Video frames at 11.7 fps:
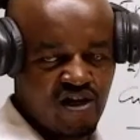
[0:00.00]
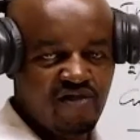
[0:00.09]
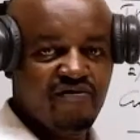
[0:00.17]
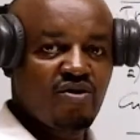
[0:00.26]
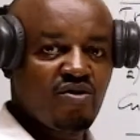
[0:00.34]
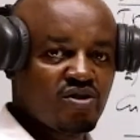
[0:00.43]
If
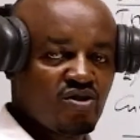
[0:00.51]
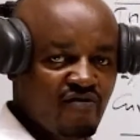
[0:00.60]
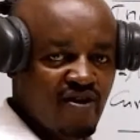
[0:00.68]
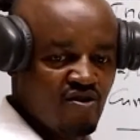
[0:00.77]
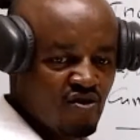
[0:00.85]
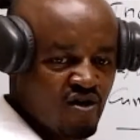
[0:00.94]
there was
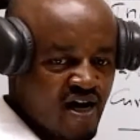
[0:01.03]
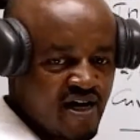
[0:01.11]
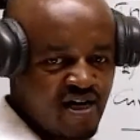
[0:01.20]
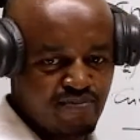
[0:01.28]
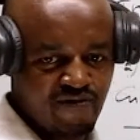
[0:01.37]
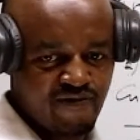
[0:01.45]
over or under
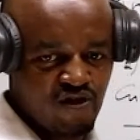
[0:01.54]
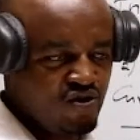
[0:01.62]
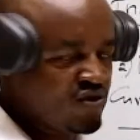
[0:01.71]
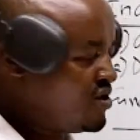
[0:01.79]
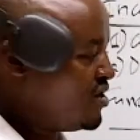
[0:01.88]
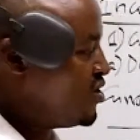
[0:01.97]

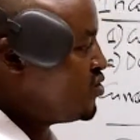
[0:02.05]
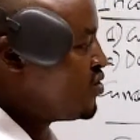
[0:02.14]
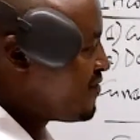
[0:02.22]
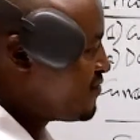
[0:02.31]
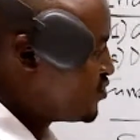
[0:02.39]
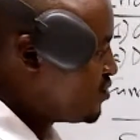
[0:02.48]
provision, you
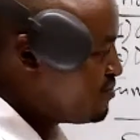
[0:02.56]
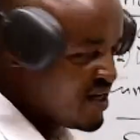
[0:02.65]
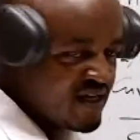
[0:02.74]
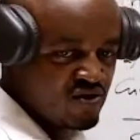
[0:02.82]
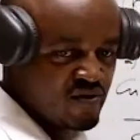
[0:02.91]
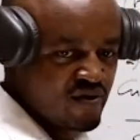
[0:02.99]
have to bring
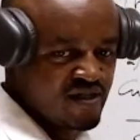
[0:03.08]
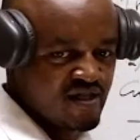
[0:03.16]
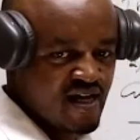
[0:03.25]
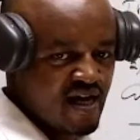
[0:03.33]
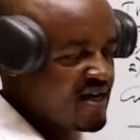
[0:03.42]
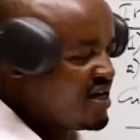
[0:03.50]
it to this
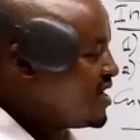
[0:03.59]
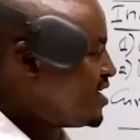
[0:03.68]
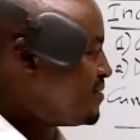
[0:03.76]
year and